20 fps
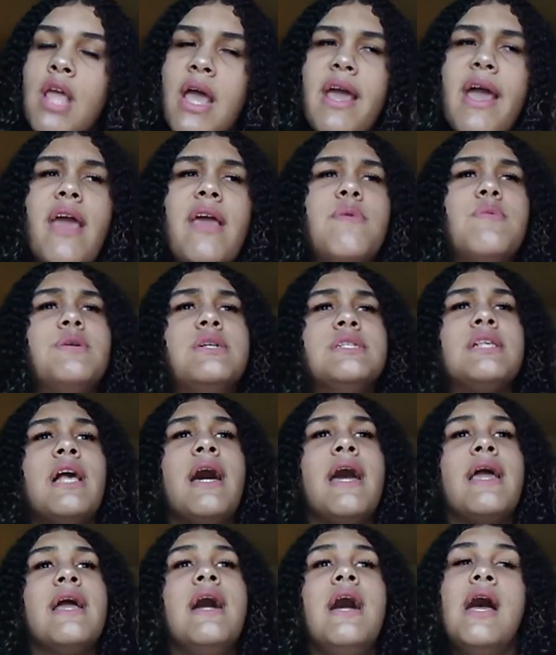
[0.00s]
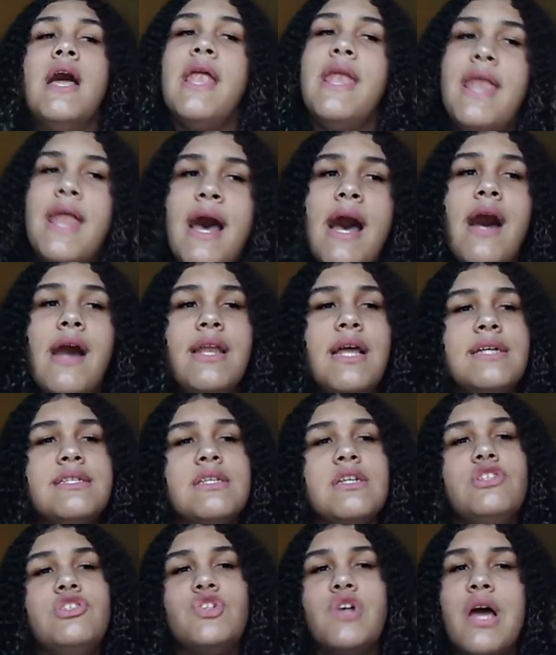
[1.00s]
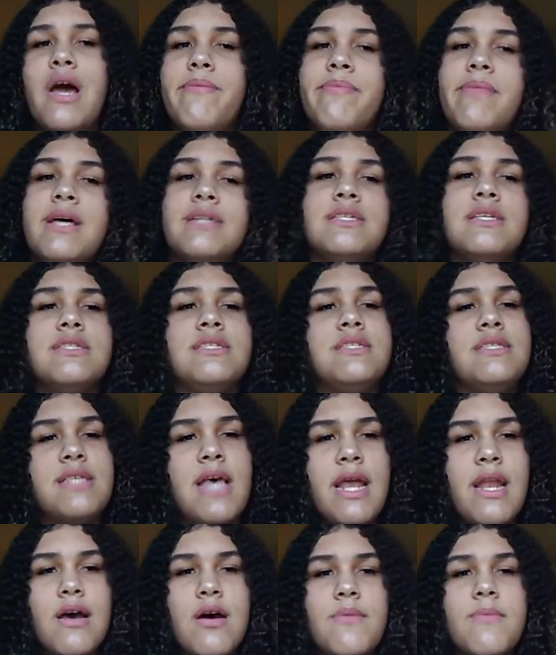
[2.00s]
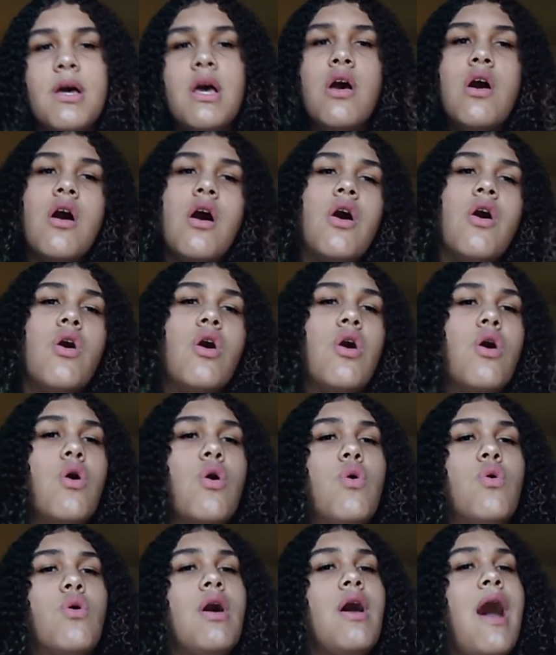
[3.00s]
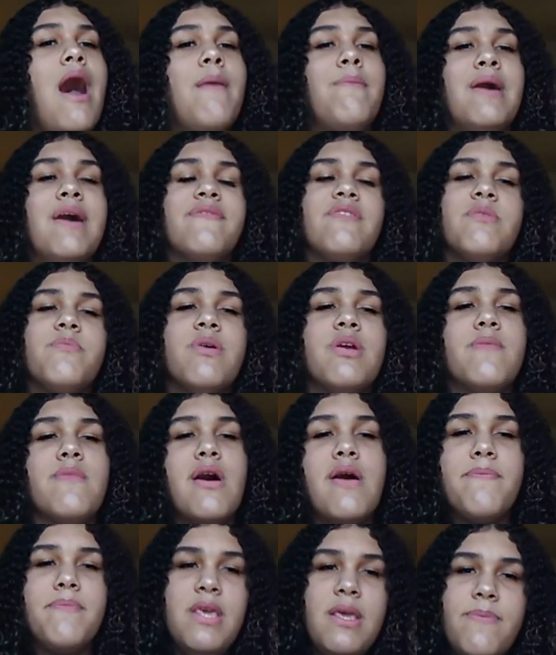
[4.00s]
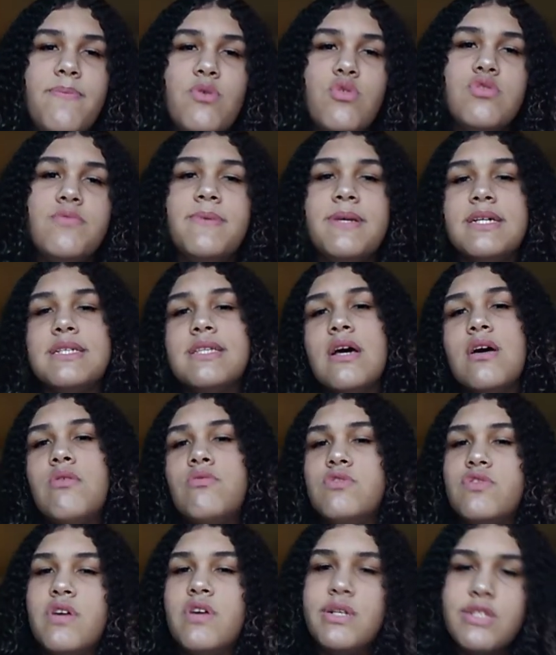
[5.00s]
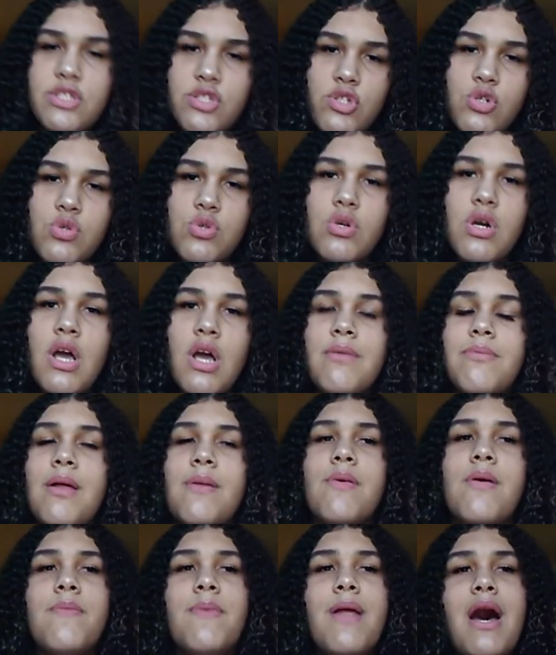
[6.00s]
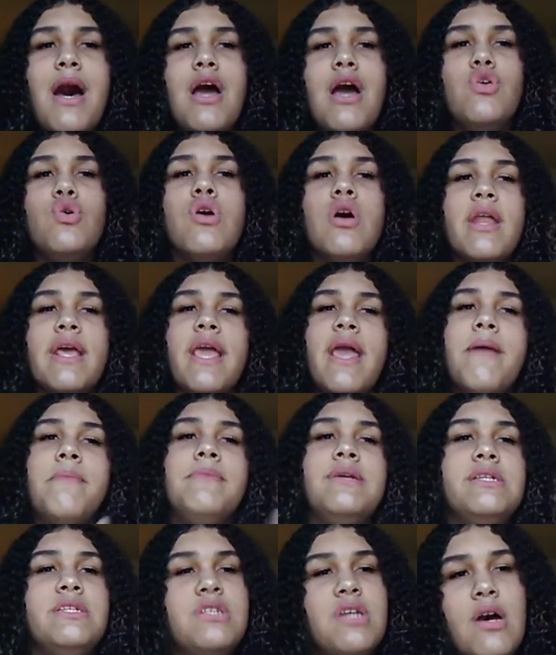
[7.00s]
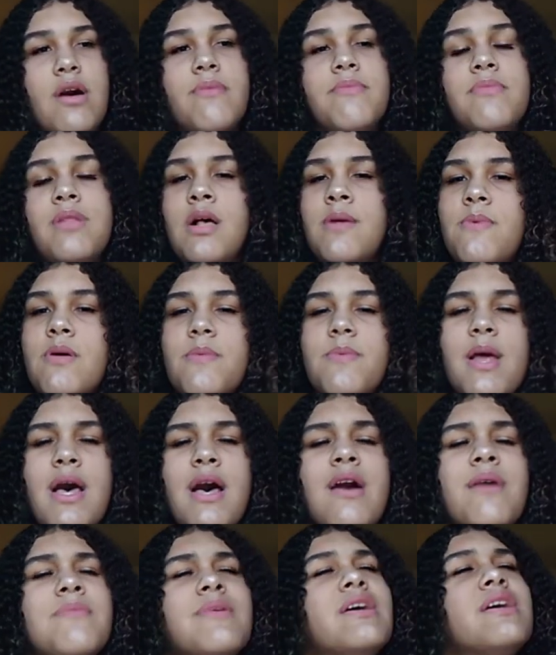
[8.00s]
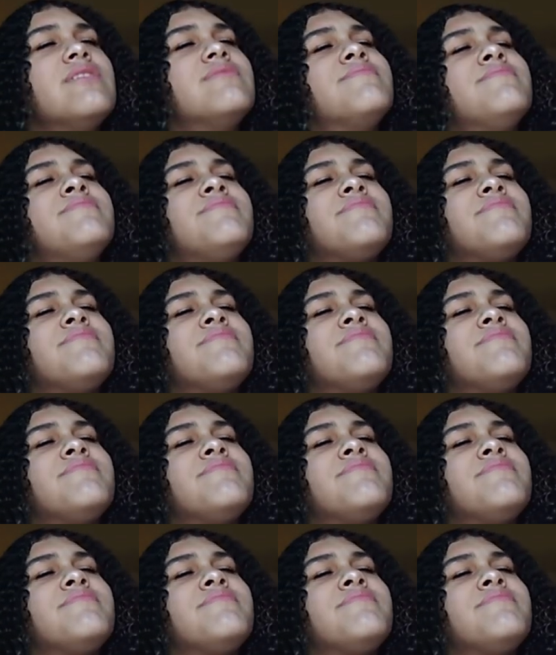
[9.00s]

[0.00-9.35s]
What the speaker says: And he was like, nah, that's a trap. That's a setup. Oh, I'm going to have to bring my people because I don't trust you. Blah, blah, blah. You're going to get me jumped. Blah, blah, blah. I'm like,